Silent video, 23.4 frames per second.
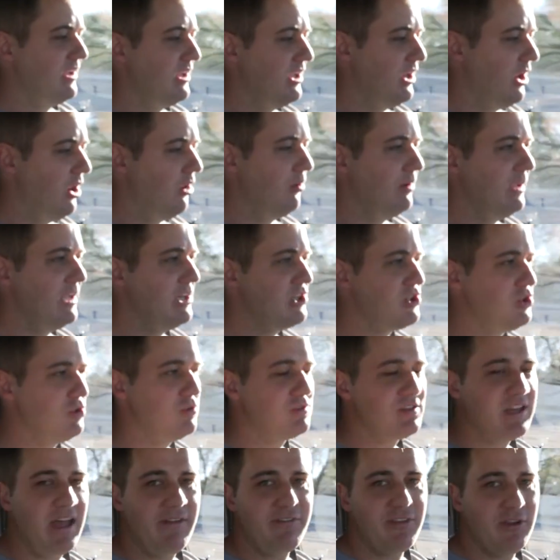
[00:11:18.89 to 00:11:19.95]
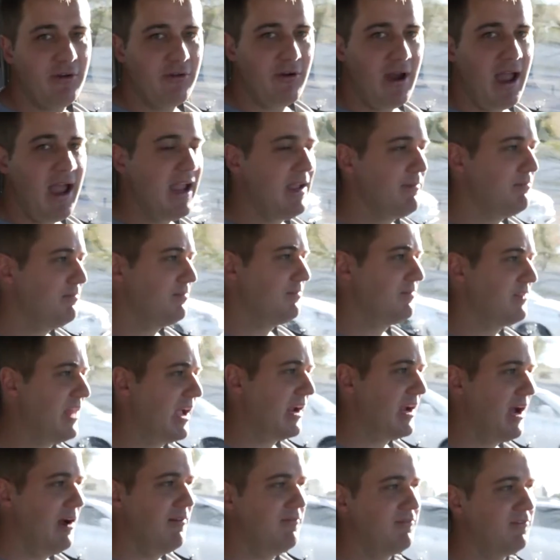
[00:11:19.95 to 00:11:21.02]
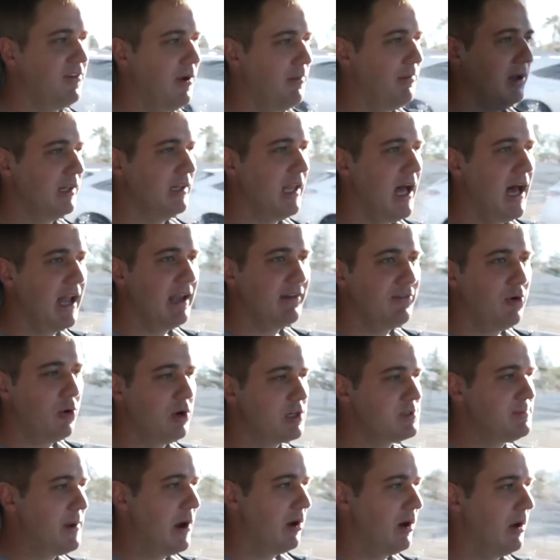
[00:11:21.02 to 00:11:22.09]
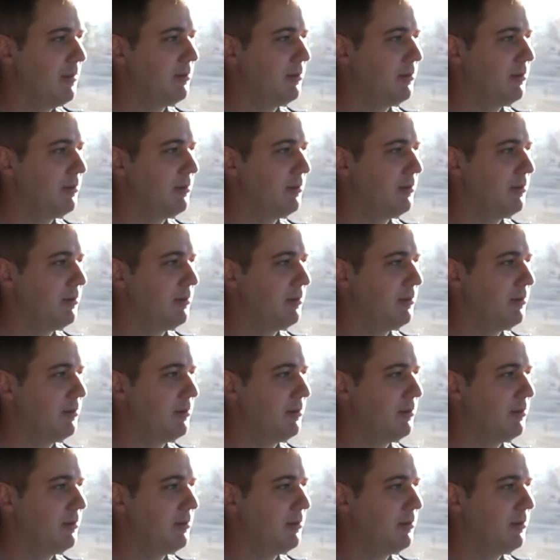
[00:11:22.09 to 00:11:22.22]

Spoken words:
you know, issues left and right that come from a lot of horsepower